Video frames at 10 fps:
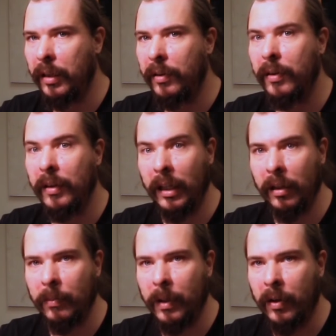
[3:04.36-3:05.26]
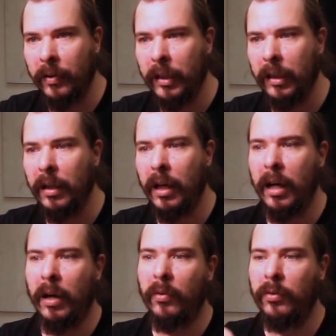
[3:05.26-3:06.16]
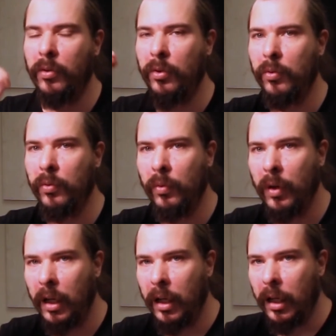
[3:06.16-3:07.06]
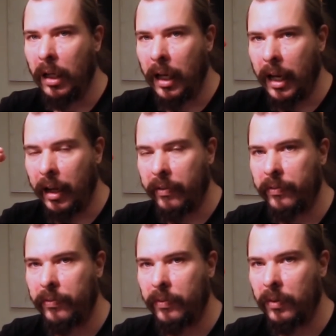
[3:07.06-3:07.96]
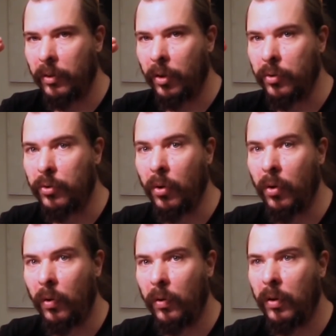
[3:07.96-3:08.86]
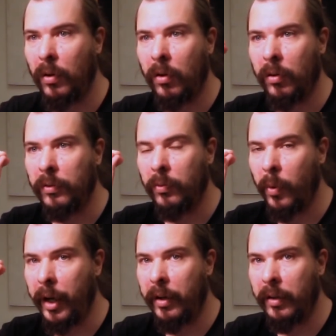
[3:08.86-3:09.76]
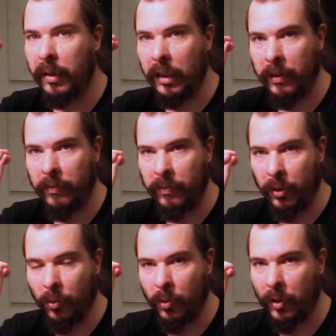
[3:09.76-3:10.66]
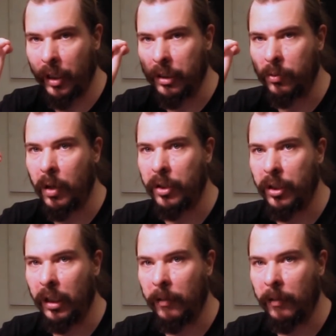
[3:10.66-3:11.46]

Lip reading: to think about in how do you have control on where the viewer is watching.